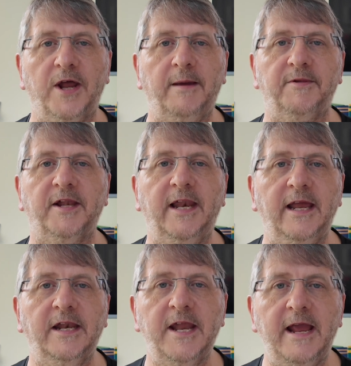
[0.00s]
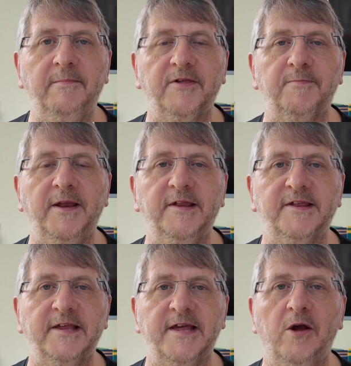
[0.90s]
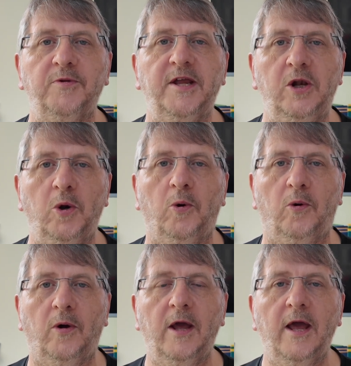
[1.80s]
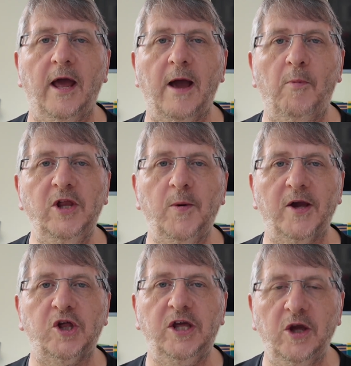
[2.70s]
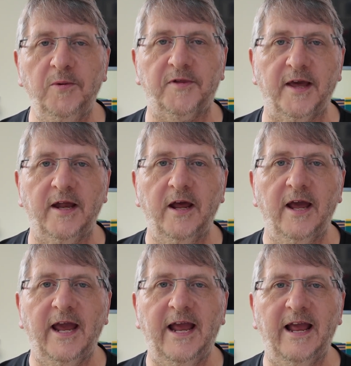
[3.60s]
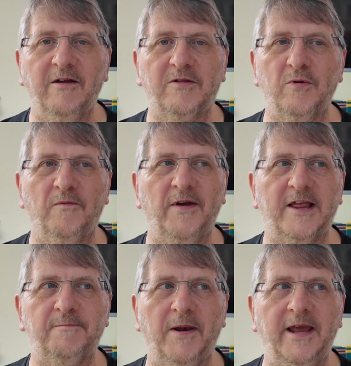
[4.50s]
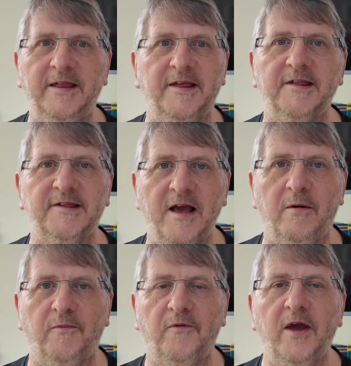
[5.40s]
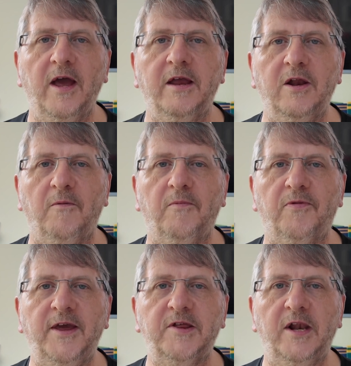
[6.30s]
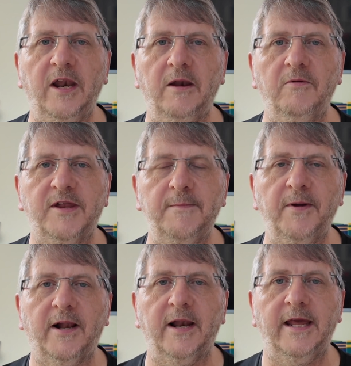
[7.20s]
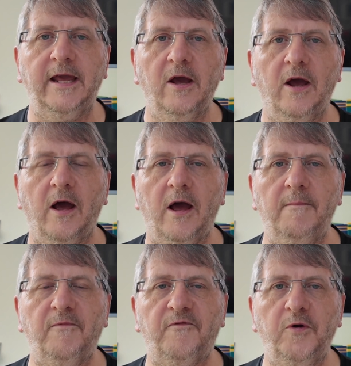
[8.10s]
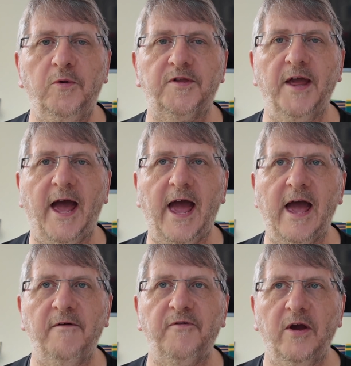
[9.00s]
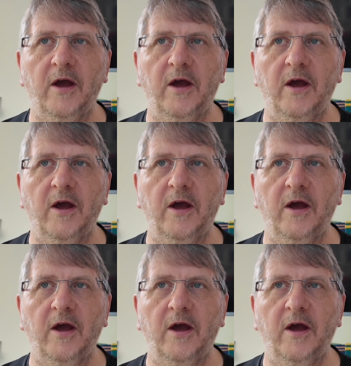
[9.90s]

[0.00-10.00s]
name is a name that's been set out in law, and when you actually use it, it sort of explains itself. These are typically foods that have